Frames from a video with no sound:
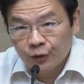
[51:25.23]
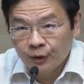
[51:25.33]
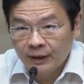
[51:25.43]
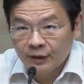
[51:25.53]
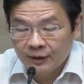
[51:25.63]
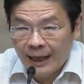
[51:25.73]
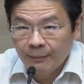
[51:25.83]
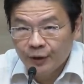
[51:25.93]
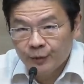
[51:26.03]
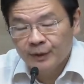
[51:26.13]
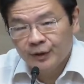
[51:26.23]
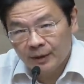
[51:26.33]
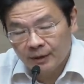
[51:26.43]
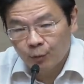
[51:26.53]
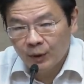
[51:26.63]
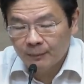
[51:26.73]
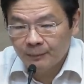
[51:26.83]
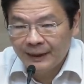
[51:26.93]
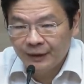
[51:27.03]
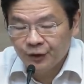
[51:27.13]
So the establishments,
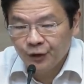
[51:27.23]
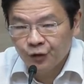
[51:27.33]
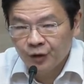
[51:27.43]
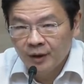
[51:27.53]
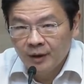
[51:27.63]
workplaces,